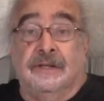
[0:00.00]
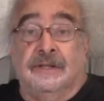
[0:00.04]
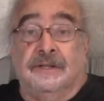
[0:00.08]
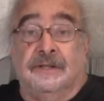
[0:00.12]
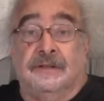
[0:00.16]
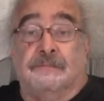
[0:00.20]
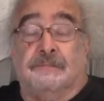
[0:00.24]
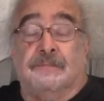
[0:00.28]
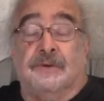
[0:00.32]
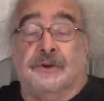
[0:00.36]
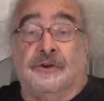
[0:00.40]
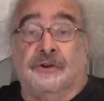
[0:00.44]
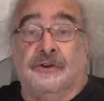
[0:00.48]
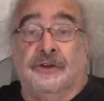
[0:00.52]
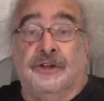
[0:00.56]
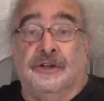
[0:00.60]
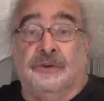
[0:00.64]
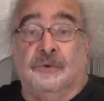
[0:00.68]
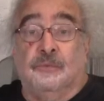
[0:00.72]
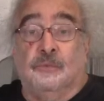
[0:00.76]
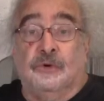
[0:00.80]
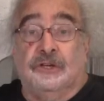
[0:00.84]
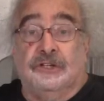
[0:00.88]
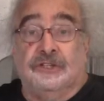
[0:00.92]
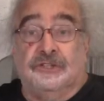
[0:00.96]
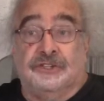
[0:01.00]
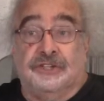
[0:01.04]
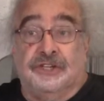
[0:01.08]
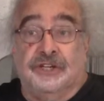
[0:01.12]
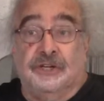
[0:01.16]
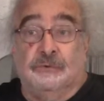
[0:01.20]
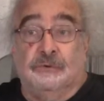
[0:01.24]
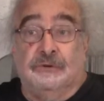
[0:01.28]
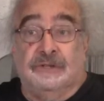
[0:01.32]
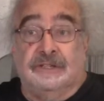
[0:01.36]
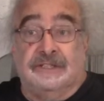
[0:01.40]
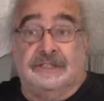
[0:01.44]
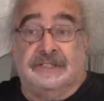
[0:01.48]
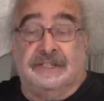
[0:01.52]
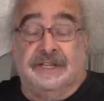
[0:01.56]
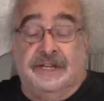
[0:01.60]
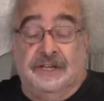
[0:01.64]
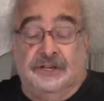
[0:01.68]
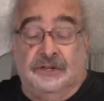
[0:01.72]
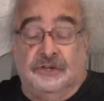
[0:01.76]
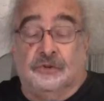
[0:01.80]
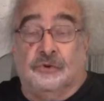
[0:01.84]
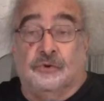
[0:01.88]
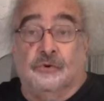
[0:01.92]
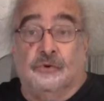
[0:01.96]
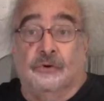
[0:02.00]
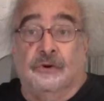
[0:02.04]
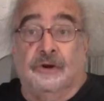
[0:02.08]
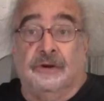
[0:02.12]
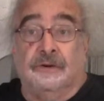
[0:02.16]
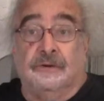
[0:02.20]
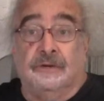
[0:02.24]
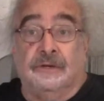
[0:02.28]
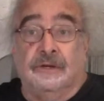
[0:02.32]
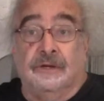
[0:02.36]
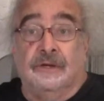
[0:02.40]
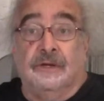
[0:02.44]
the period when she was in court